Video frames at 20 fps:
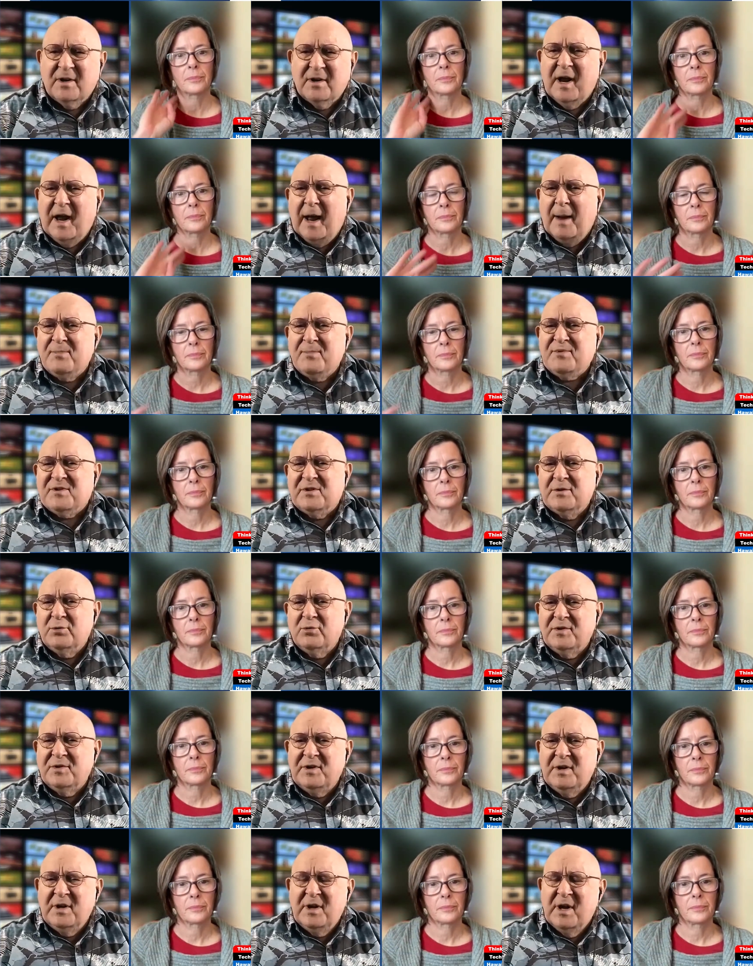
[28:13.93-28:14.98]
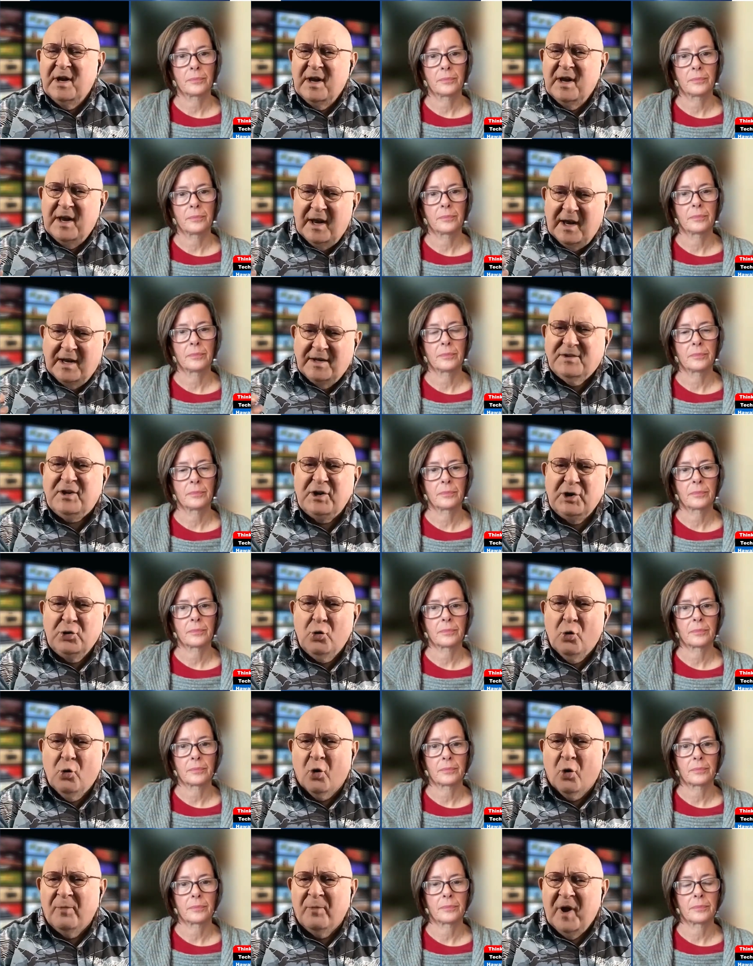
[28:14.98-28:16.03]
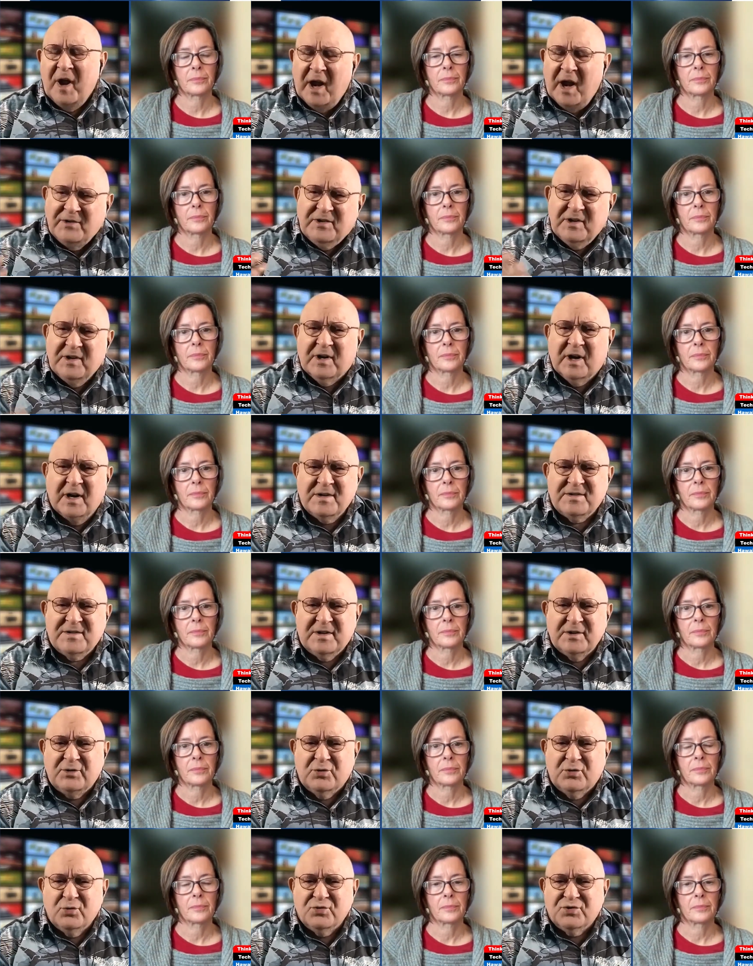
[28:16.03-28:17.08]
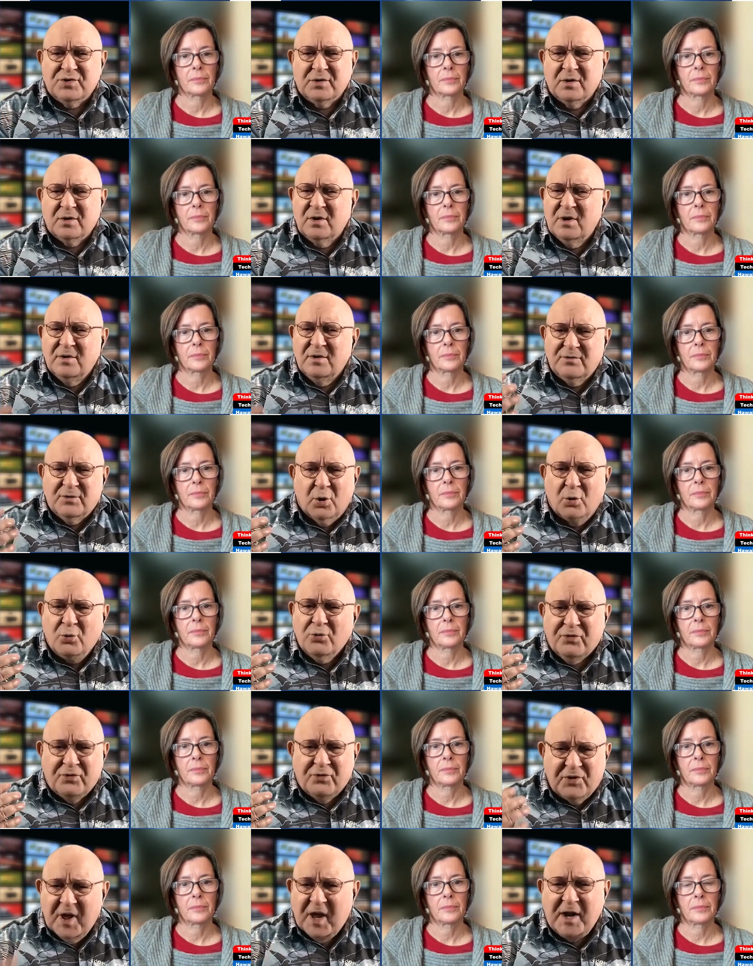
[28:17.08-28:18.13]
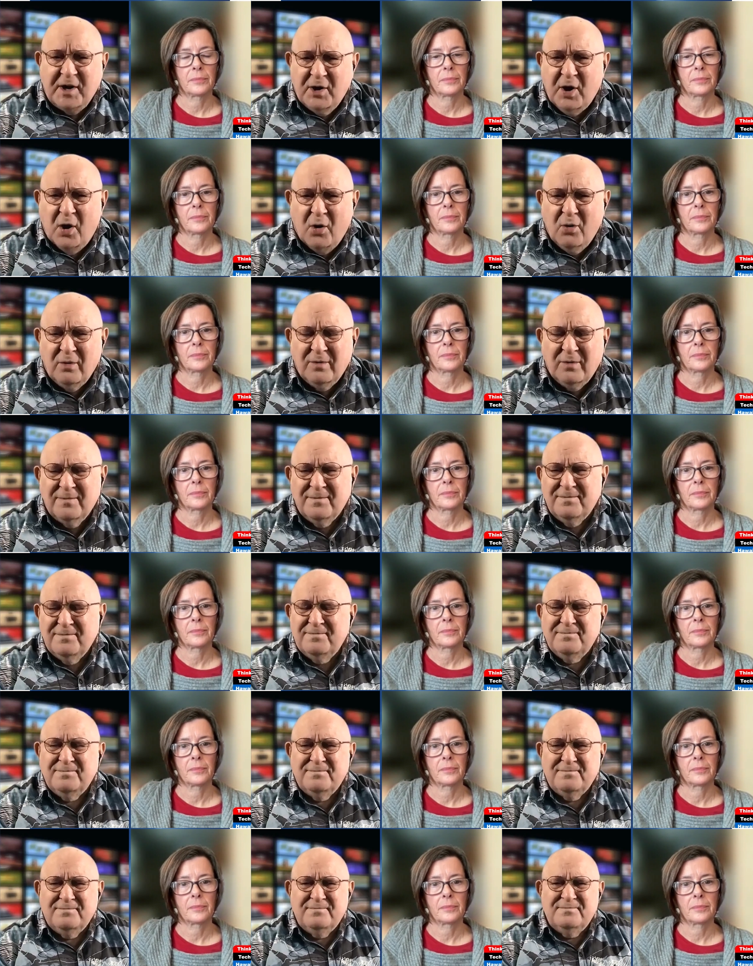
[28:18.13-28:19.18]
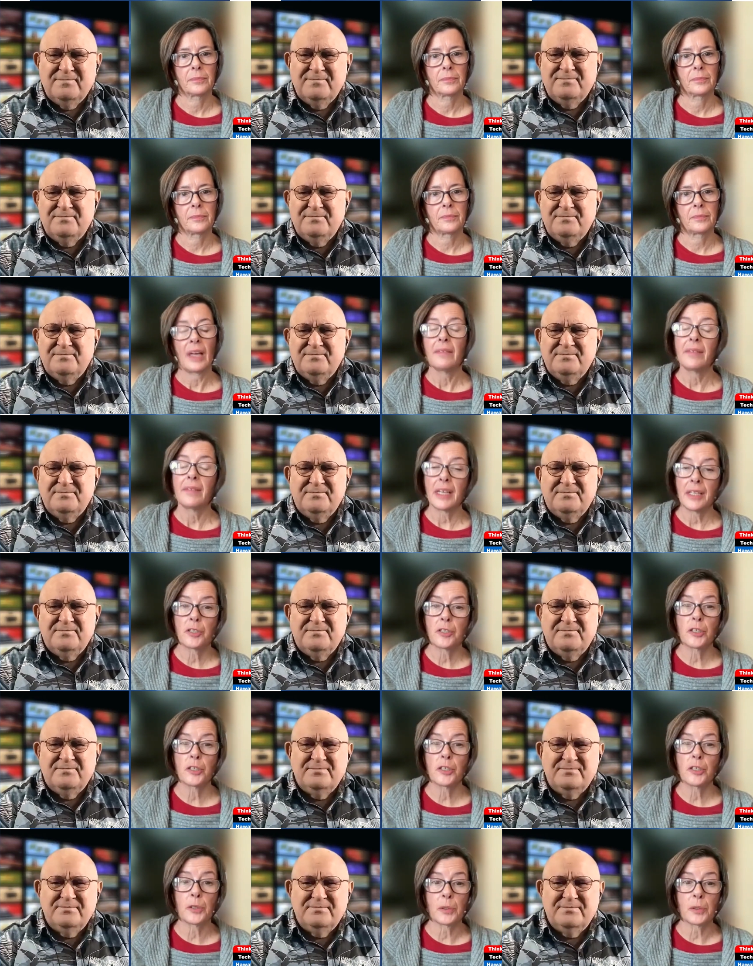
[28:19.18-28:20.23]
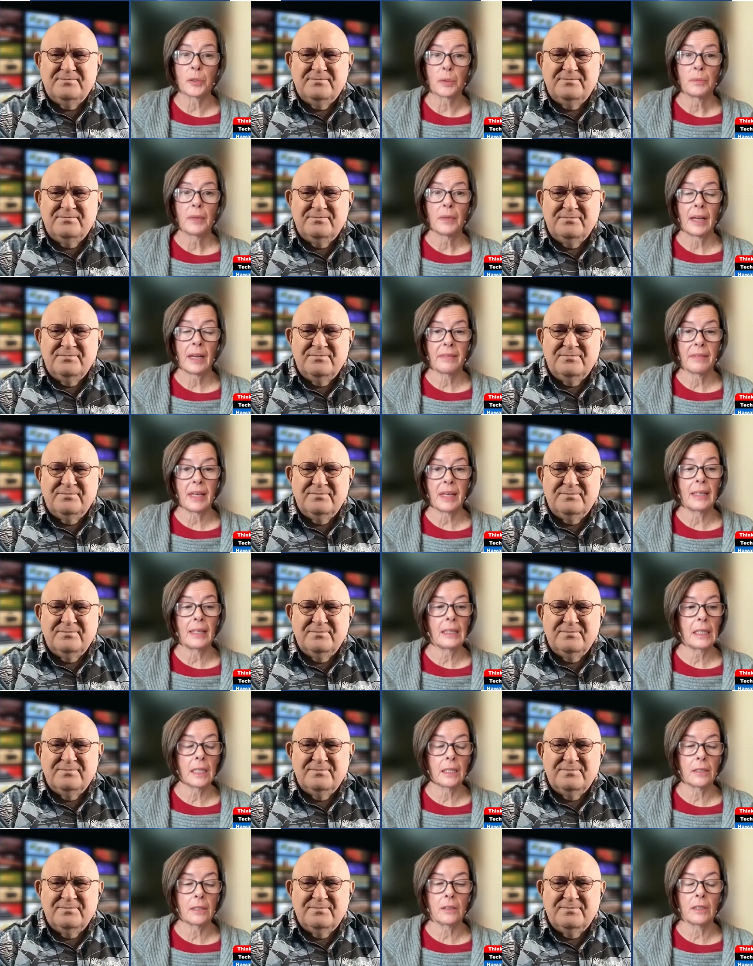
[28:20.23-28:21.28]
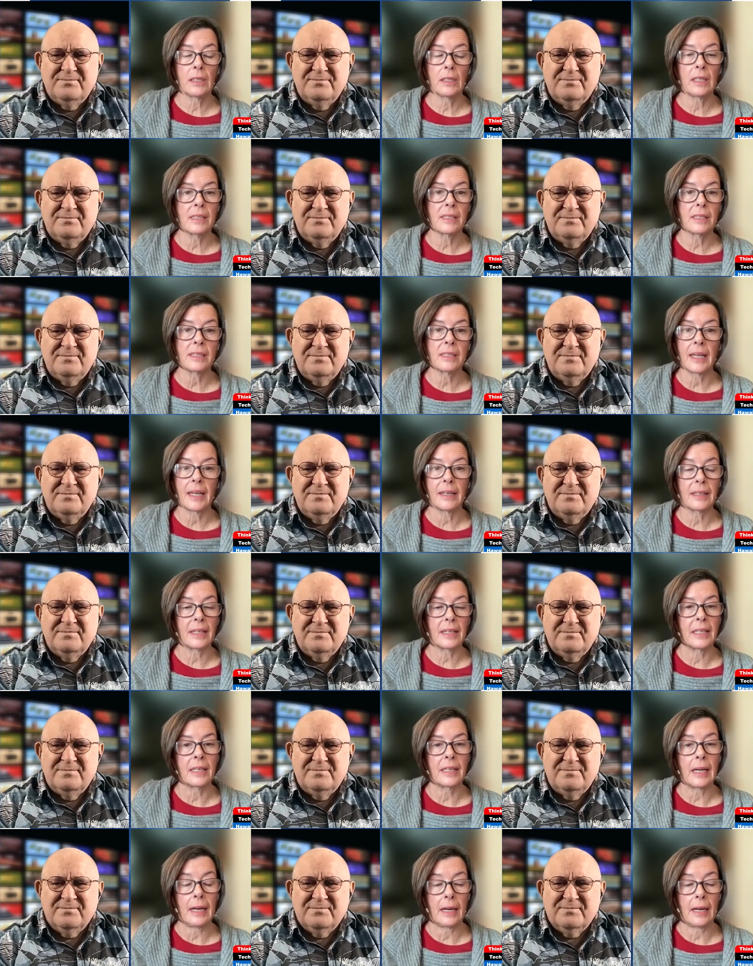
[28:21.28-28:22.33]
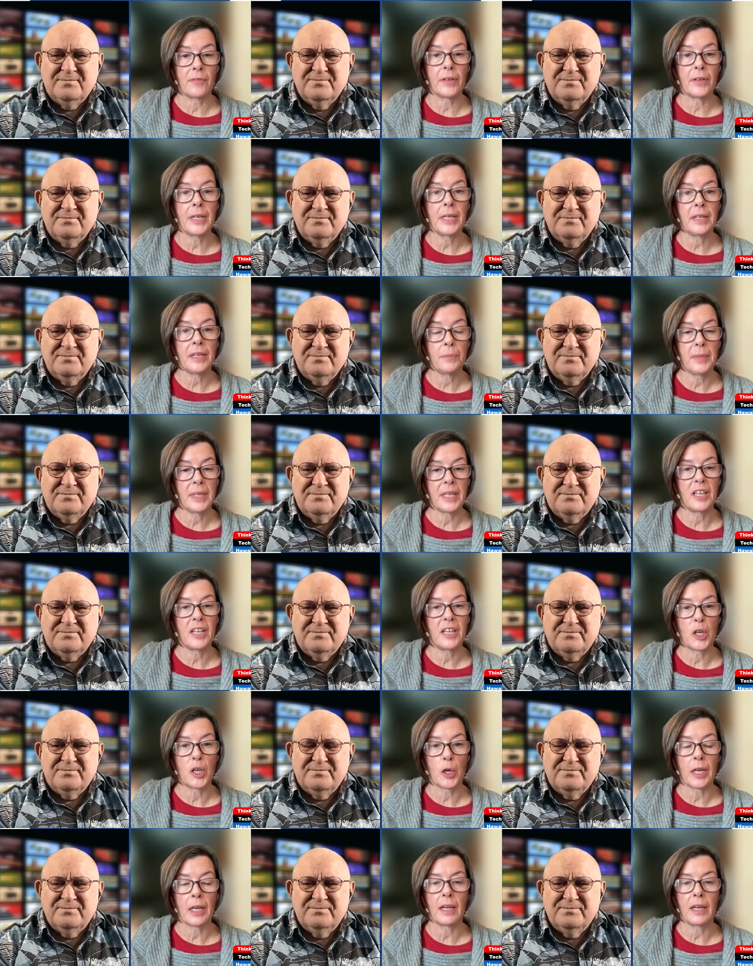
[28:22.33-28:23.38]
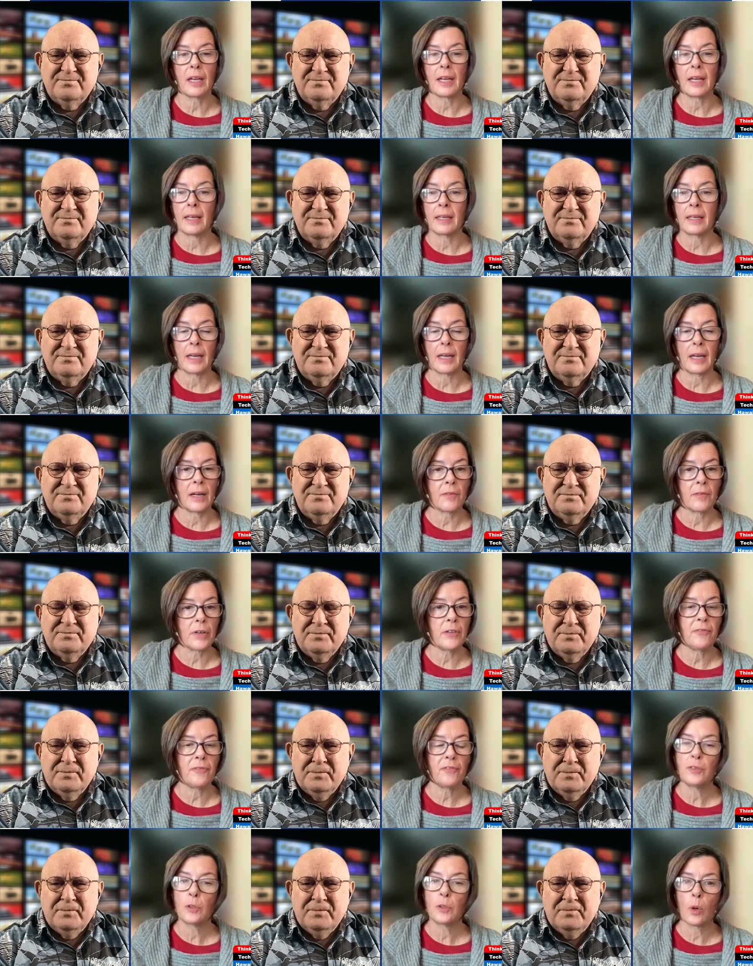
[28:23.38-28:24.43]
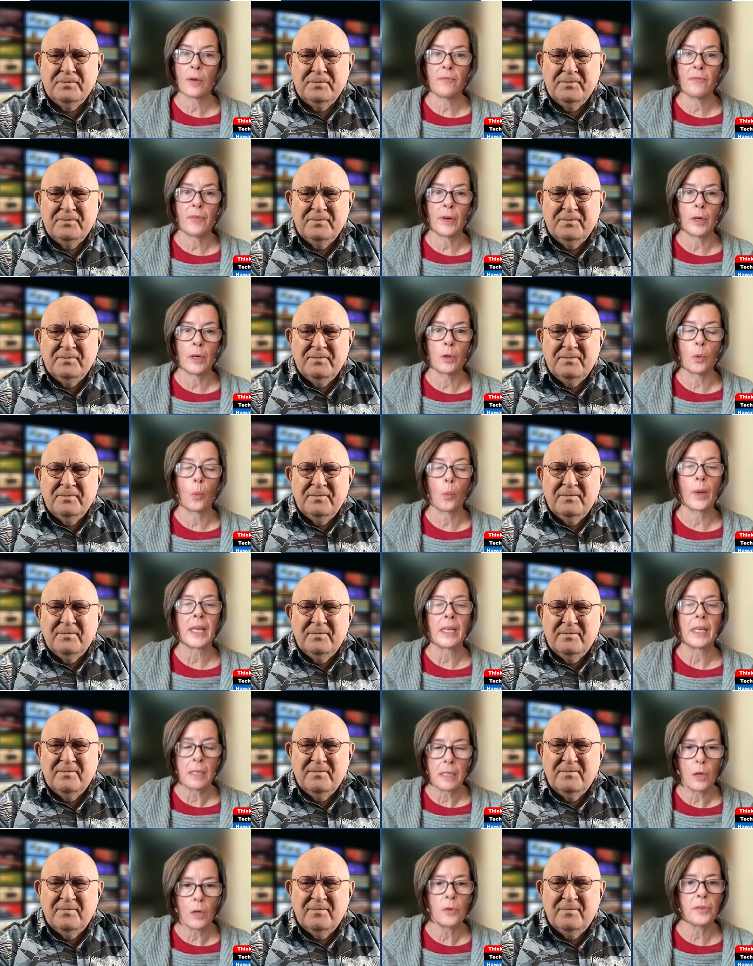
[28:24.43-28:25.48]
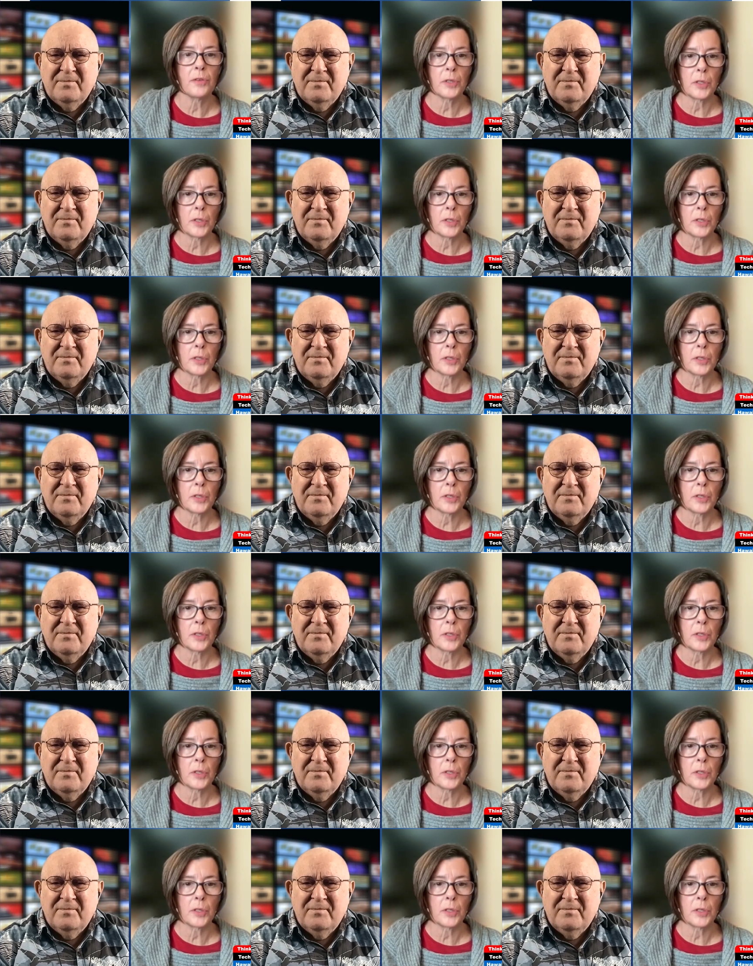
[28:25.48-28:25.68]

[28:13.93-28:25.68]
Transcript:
Speaker 1: are absolutely anti norm, anti constitutional. Don't they know?
Speaker 2: They do. And they literally say it in every committee hearing and every floor vote. We know